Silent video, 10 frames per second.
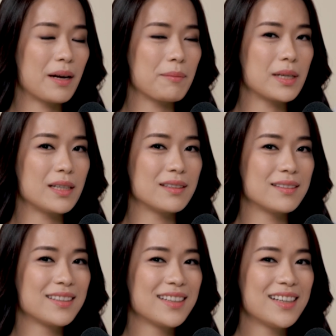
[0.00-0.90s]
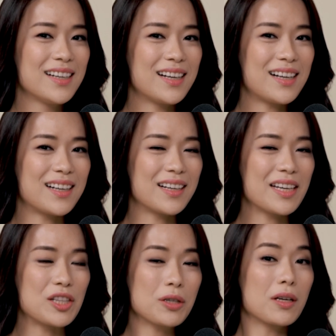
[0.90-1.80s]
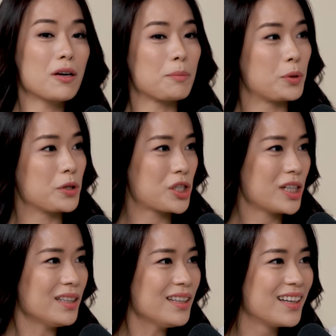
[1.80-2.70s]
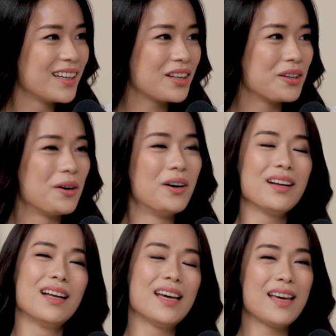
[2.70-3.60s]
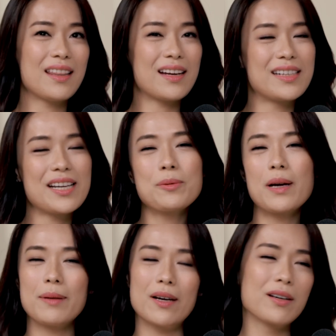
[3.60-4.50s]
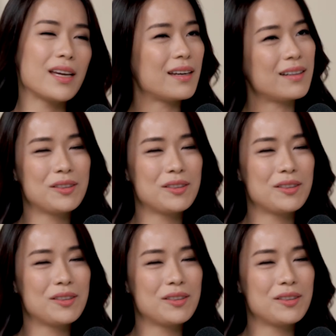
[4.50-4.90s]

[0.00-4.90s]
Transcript: I mean, it took a lot of pushing, you know? There are days where I'm like, okay,